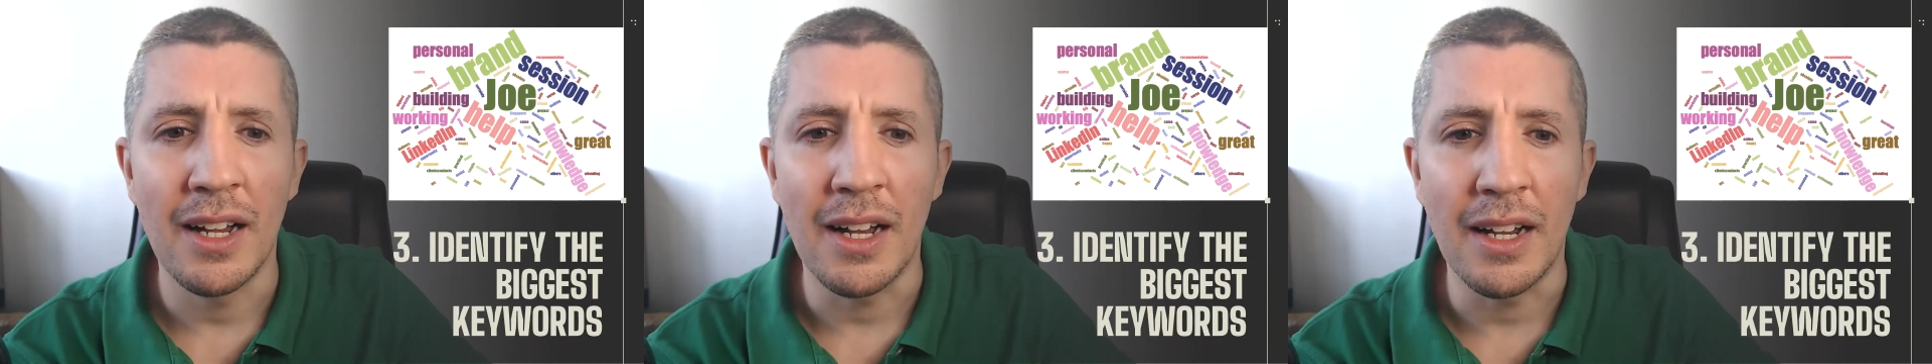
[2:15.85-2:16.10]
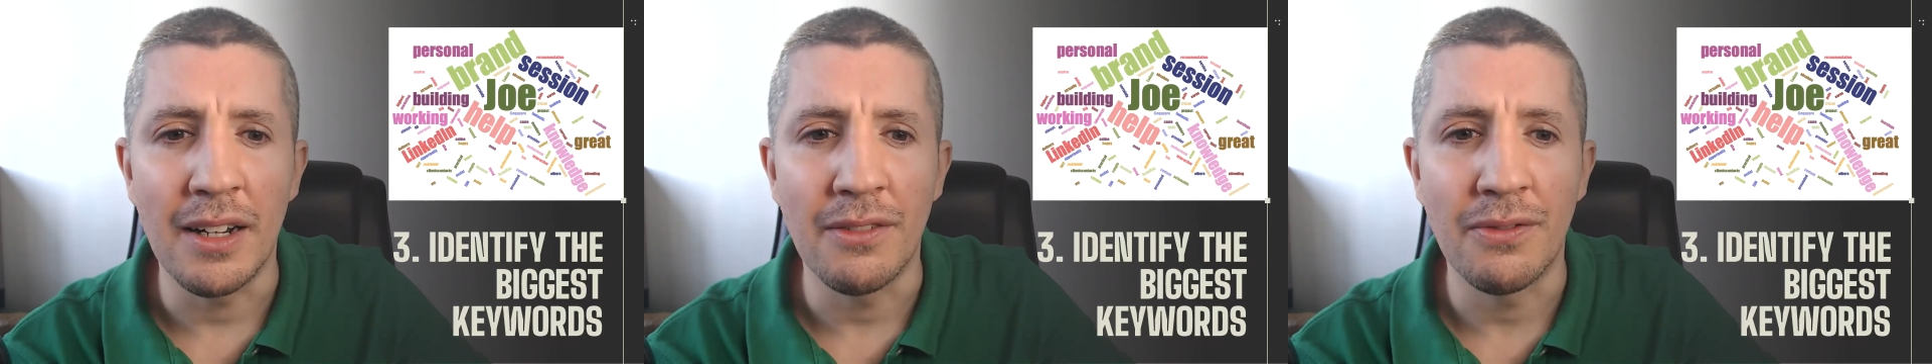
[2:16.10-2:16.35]

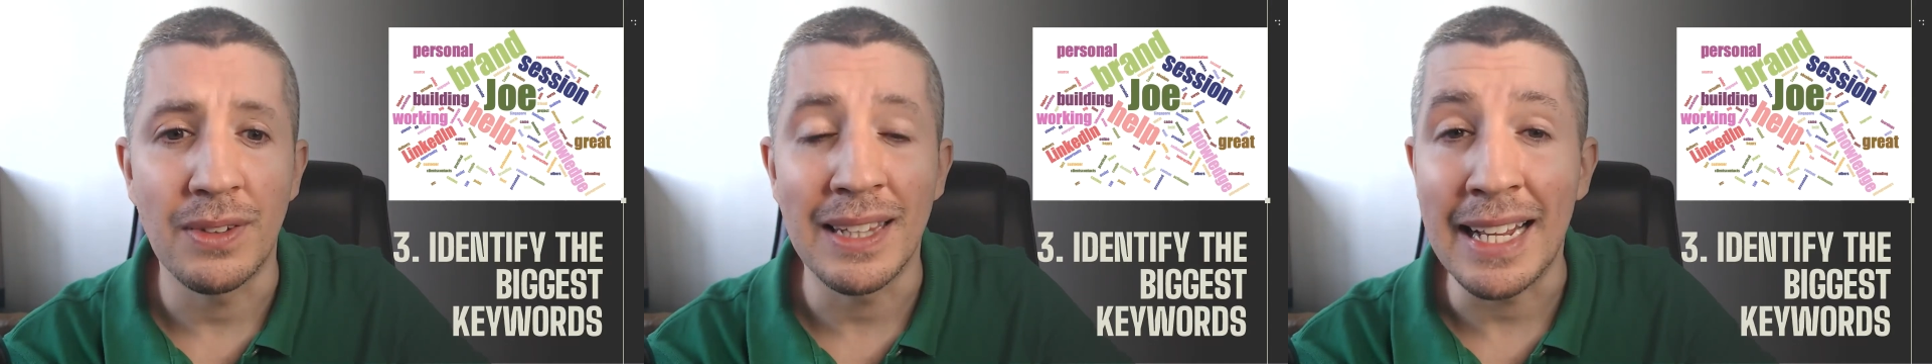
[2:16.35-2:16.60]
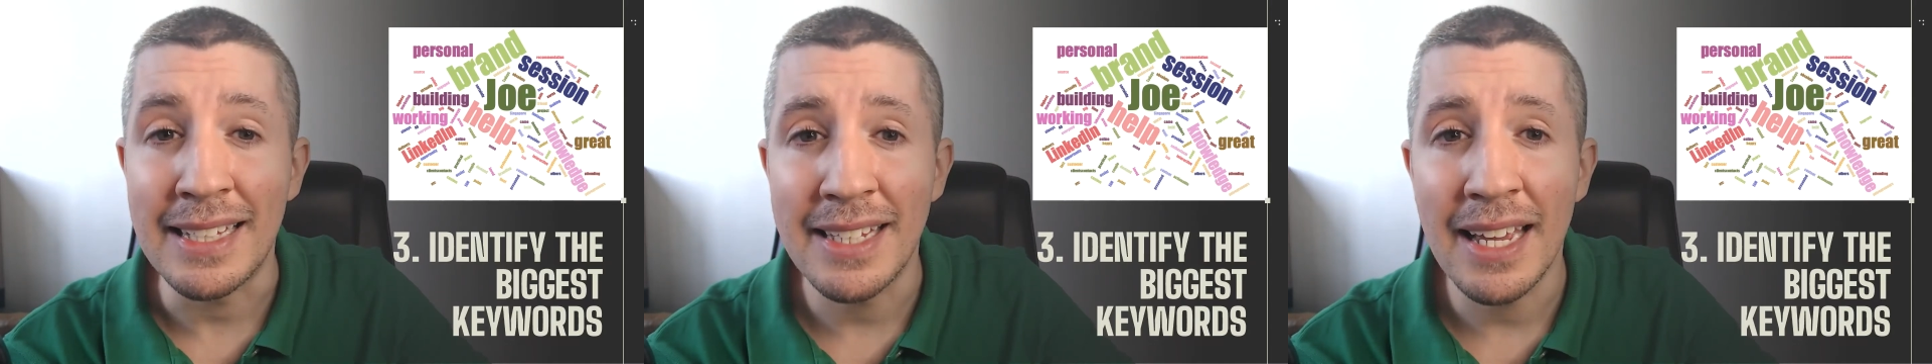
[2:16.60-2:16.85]

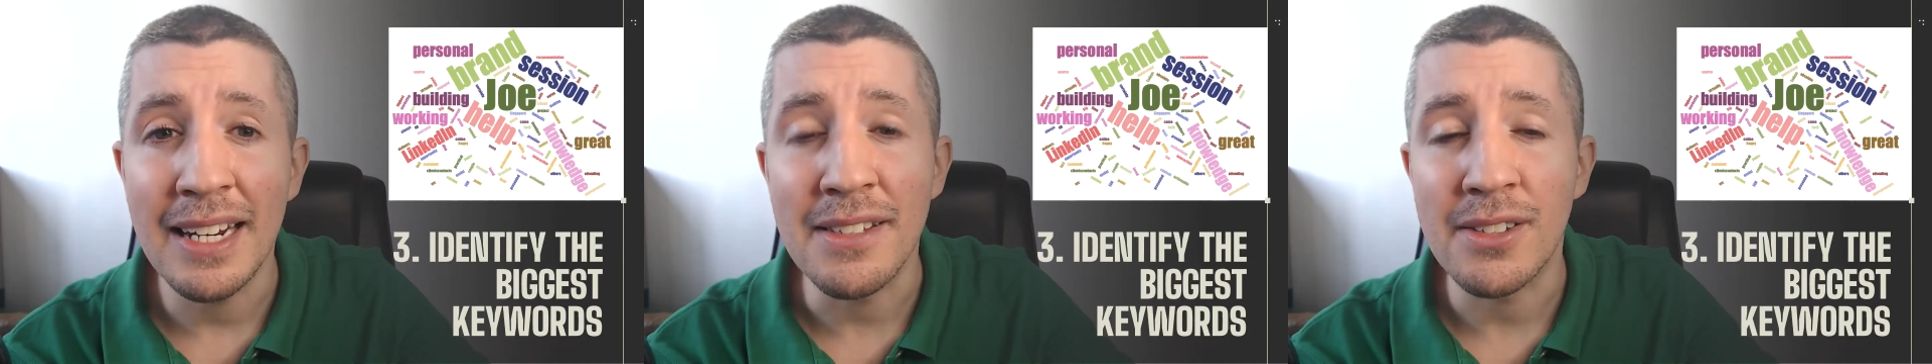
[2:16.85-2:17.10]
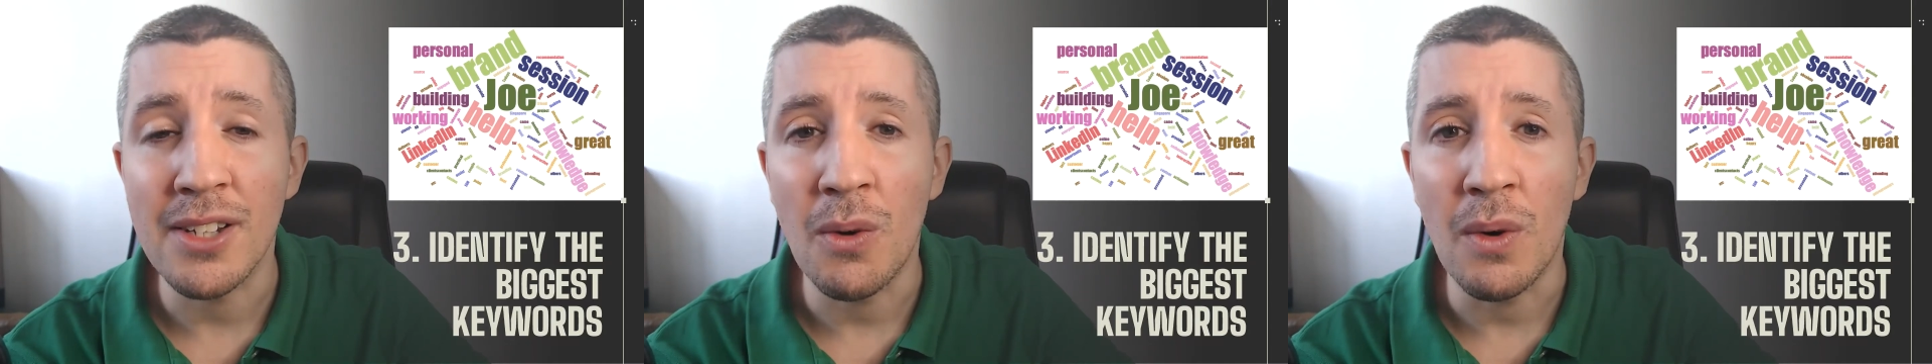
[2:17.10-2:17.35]
LinkedIn, and
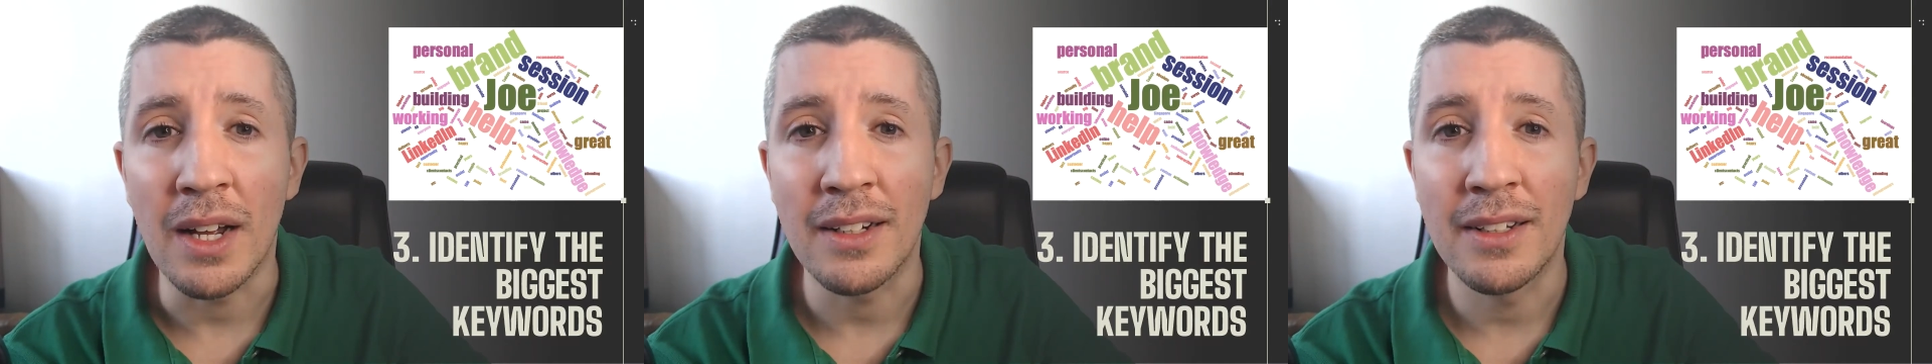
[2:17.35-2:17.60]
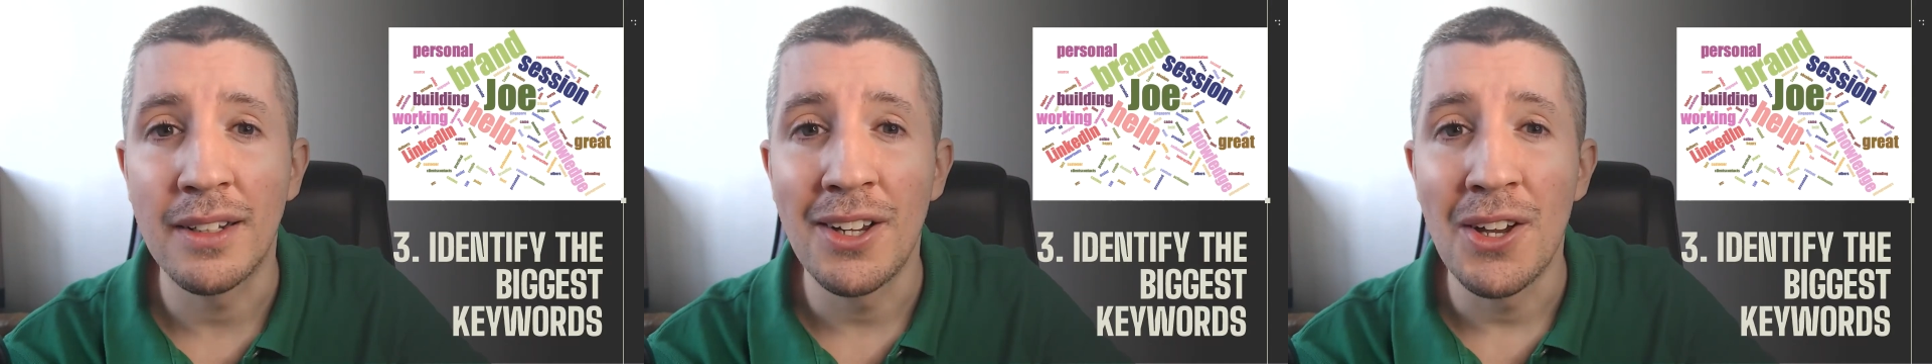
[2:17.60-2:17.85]
so on.